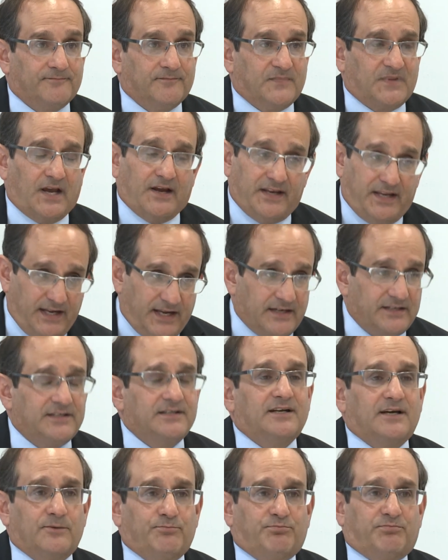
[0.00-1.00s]
Now, he
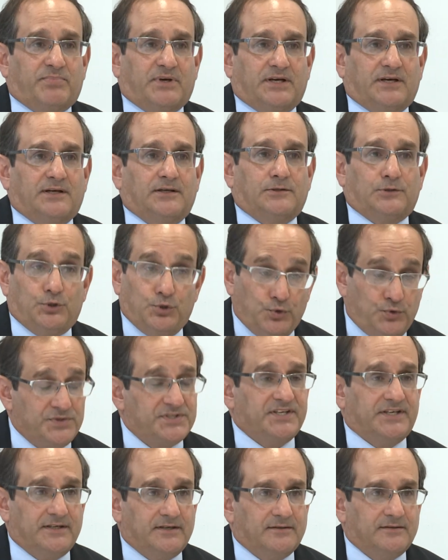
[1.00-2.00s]
ended up uh,
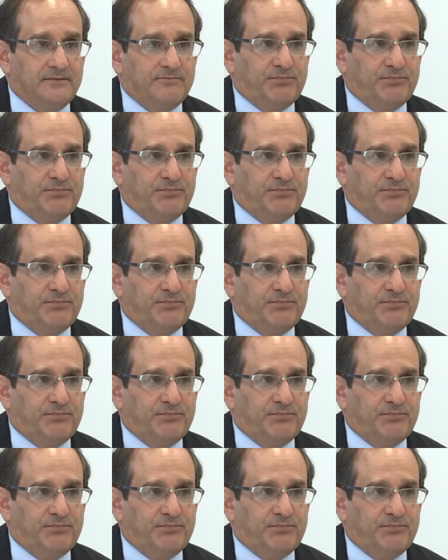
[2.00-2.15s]
losing,